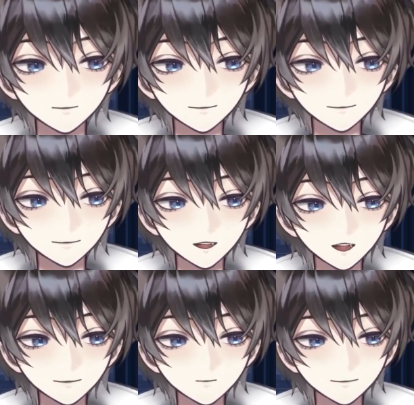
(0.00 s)

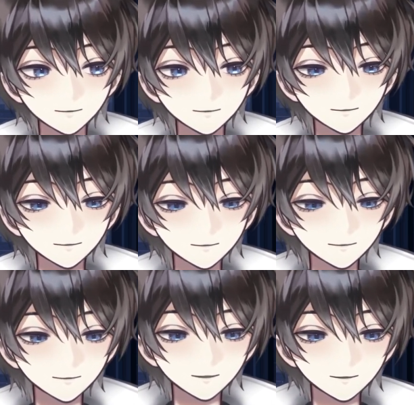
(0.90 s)
hand trap card,
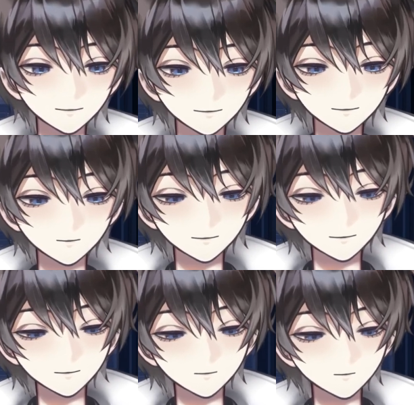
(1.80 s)
and people still
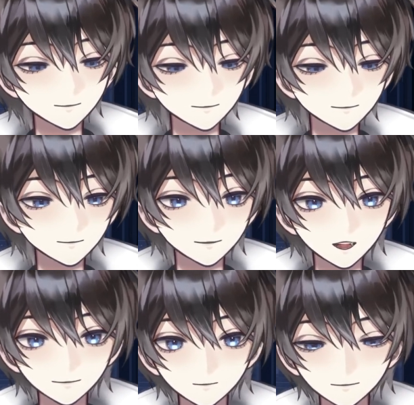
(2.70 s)
use it for
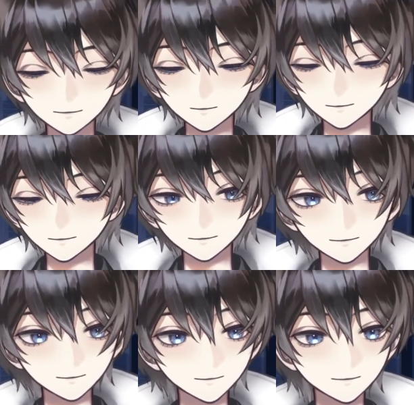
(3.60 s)
hand traps.
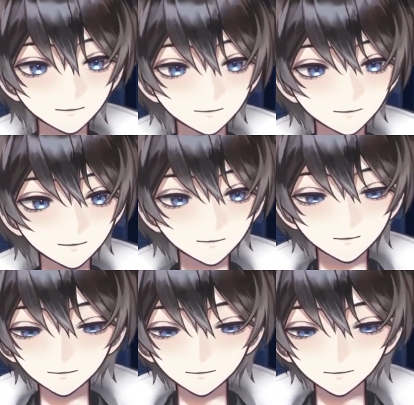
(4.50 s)
It's really